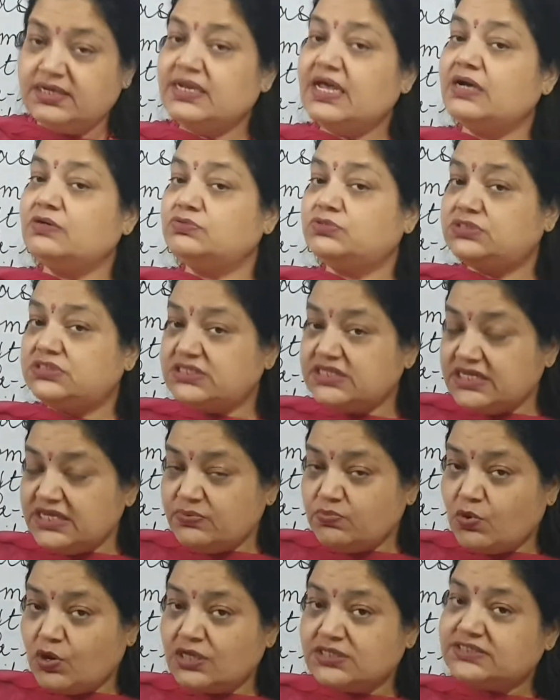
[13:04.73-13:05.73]
Now
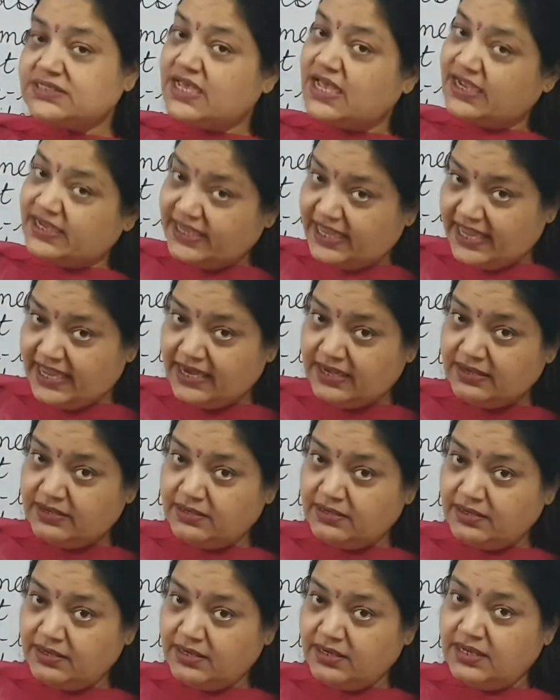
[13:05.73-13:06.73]
tea was
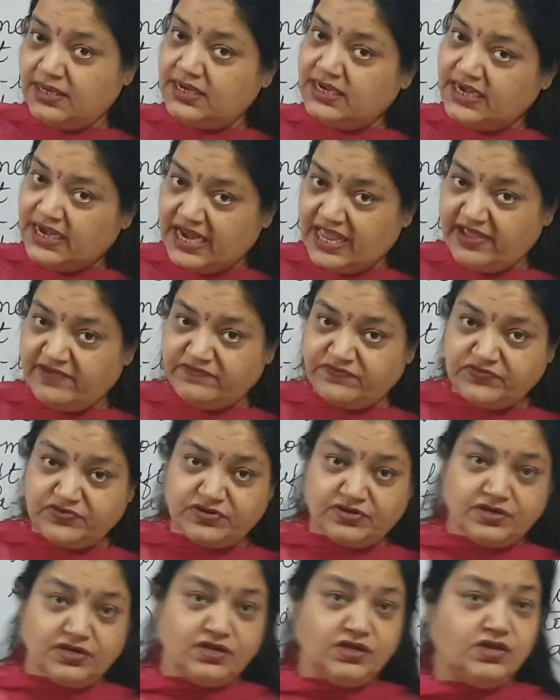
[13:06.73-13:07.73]
again left
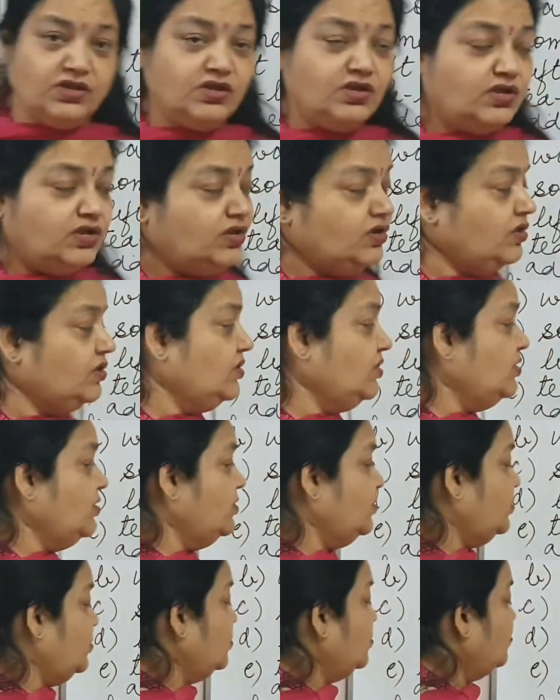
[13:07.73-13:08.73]

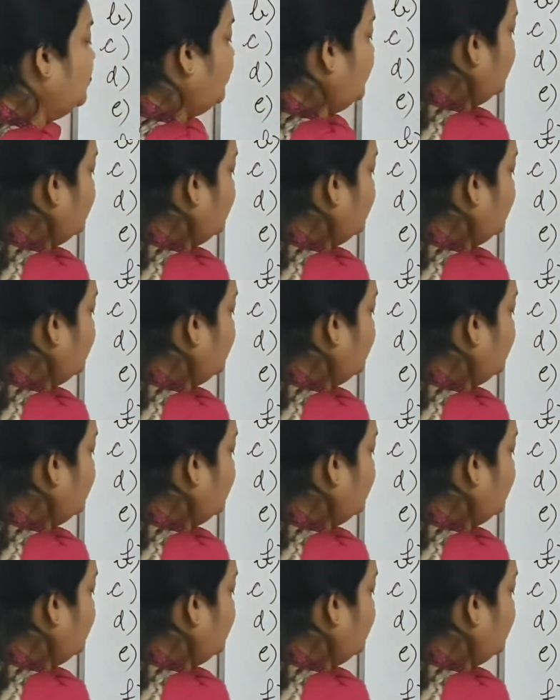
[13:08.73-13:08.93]
to